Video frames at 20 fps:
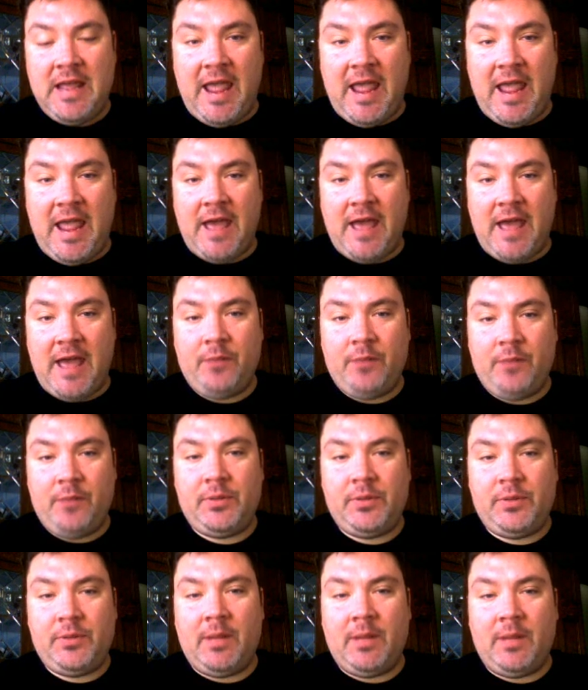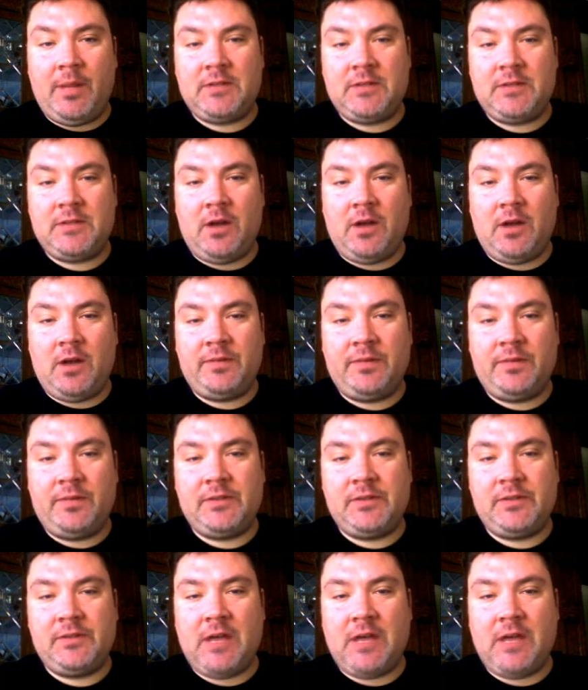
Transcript: and plummets off the